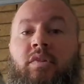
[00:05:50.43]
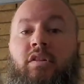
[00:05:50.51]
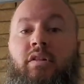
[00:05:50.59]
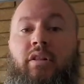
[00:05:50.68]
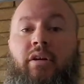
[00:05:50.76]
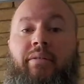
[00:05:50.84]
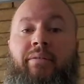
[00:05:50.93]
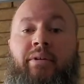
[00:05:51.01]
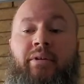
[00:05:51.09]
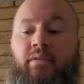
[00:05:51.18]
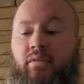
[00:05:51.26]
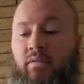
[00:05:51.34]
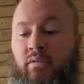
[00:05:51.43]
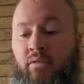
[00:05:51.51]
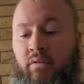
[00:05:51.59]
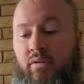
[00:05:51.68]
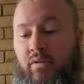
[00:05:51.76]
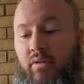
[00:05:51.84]
Love it.
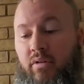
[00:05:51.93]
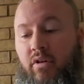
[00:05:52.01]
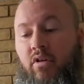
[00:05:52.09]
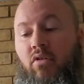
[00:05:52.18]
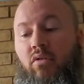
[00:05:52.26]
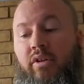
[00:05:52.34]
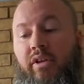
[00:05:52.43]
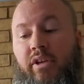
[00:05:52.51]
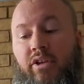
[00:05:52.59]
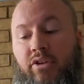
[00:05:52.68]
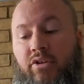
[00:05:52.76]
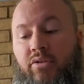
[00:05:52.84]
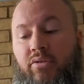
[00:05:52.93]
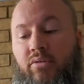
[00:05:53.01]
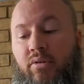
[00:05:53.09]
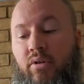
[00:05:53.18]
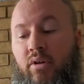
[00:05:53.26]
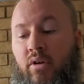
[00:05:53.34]
The only issue
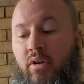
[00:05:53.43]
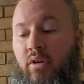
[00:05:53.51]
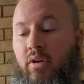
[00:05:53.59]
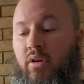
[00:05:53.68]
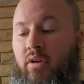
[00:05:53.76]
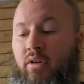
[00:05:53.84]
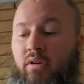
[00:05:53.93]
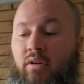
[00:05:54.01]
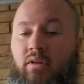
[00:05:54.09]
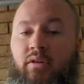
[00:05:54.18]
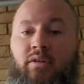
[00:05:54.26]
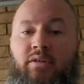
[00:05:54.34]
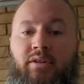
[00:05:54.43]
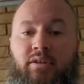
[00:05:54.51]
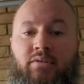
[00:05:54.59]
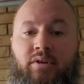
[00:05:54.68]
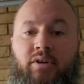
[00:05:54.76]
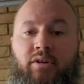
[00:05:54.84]
says
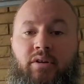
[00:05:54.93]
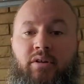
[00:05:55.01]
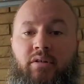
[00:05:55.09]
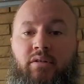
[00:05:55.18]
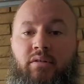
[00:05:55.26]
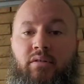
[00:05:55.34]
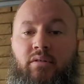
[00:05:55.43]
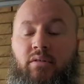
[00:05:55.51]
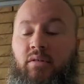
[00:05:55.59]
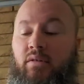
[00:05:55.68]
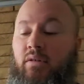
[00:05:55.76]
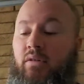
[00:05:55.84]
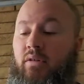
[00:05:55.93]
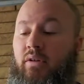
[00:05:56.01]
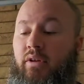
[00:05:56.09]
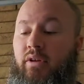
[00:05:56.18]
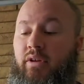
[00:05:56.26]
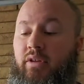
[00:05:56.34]
right here,
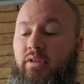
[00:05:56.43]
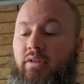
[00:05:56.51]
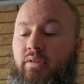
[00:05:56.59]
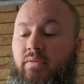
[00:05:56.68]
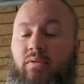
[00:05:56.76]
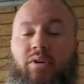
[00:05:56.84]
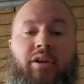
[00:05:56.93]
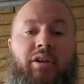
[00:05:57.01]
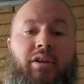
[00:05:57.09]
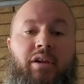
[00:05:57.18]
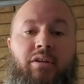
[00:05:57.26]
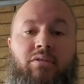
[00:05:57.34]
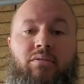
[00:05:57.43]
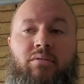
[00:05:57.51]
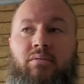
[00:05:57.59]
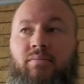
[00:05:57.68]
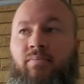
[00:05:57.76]
it's for any angle.